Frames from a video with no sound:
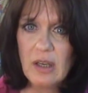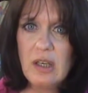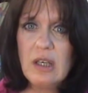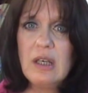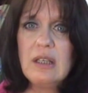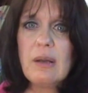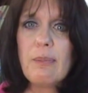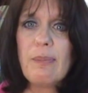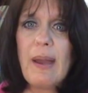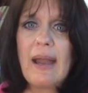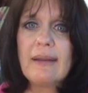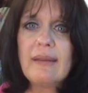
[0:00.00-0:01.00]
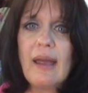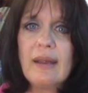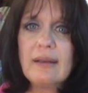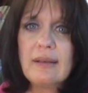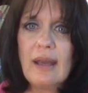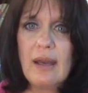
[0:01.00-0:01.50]
you need to back
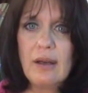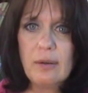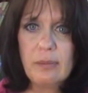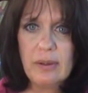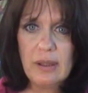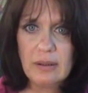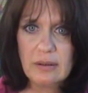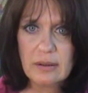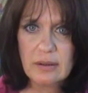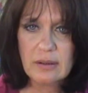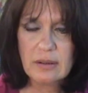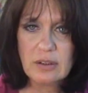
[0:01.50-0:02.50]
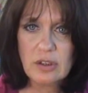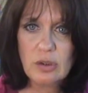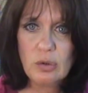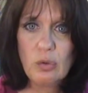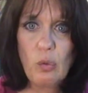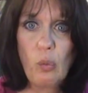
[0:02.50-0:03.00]
that down a bit
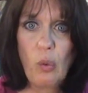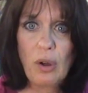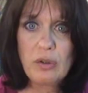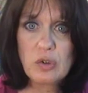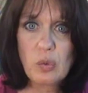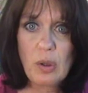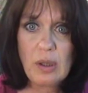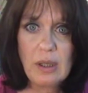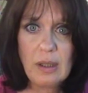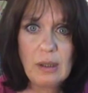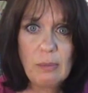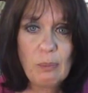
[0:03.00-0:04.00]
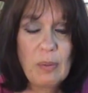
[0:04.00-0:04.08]
to 120.